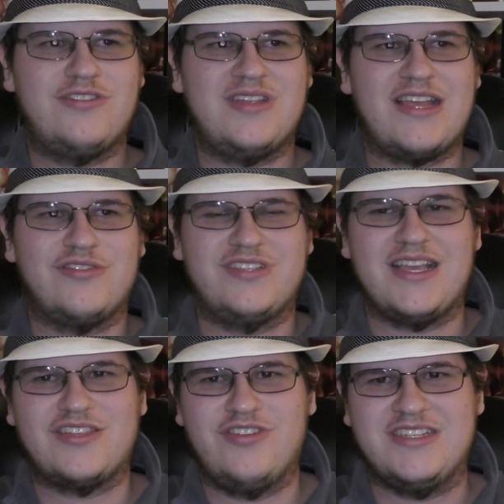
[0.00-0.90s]
Echo's
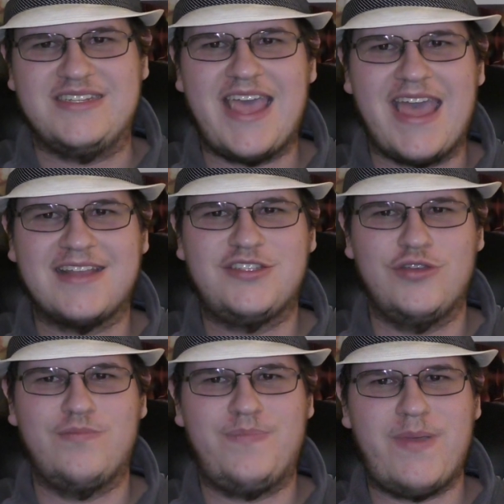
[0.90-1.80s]
Act 3's attack
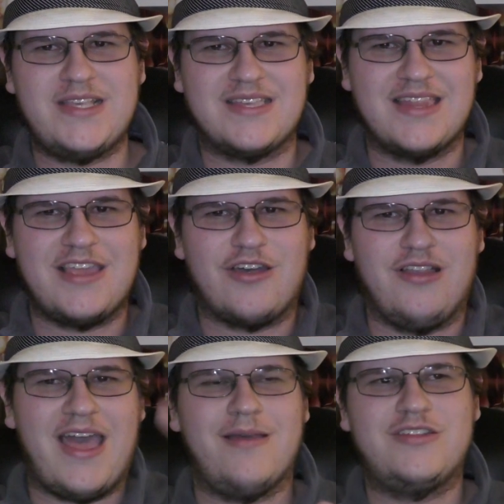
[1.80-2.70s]
to basically
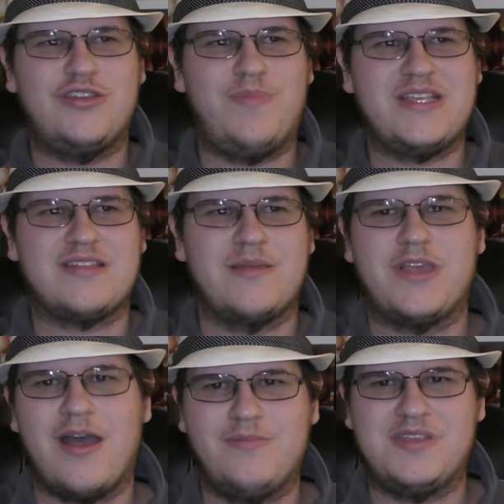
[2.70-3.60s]

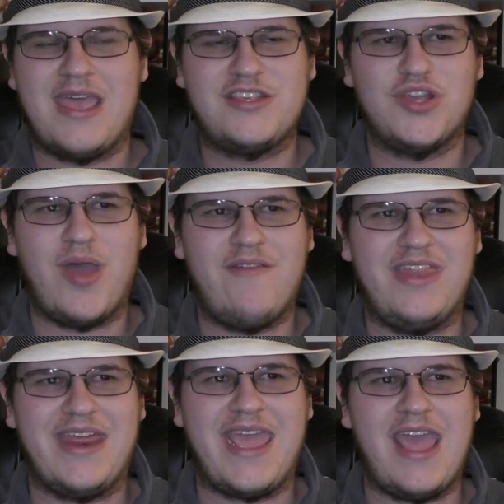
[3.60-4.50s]
become so heavy
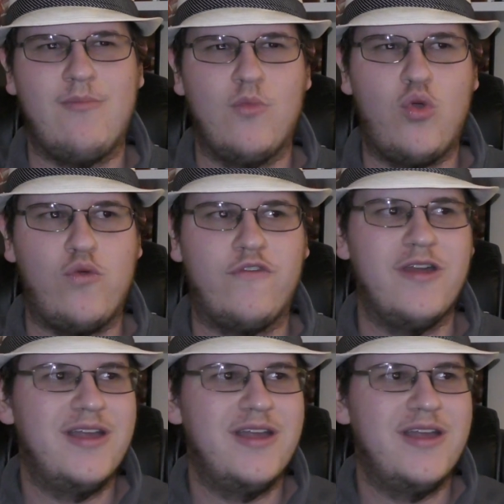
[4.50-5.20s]
that it can't move.